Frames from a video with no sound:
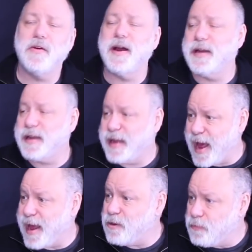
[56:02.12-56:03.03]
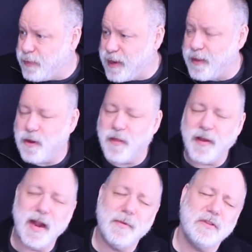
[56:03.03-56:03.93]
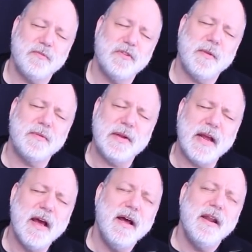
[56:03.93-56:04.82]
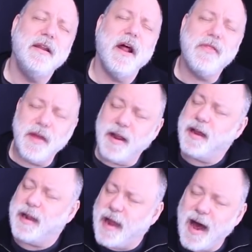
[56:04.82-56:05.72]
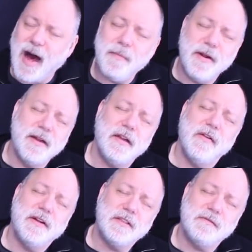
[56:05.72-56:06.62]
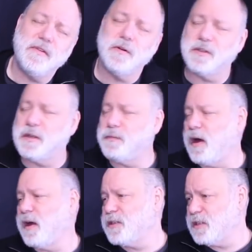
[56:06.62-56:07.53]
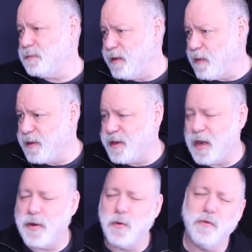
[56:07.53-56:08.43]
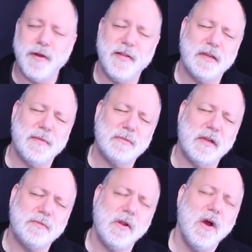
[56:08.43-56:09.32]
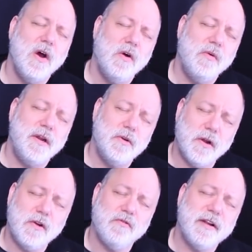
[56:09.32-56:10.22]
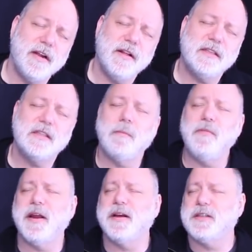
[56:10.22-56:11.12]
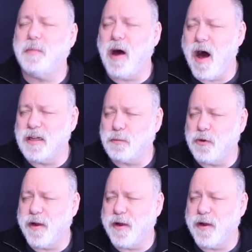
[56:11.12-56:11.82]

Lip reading: and it can be there. Nothing can happen until it is first a possibility. When you agree that it's possible, when you agree that something is possible,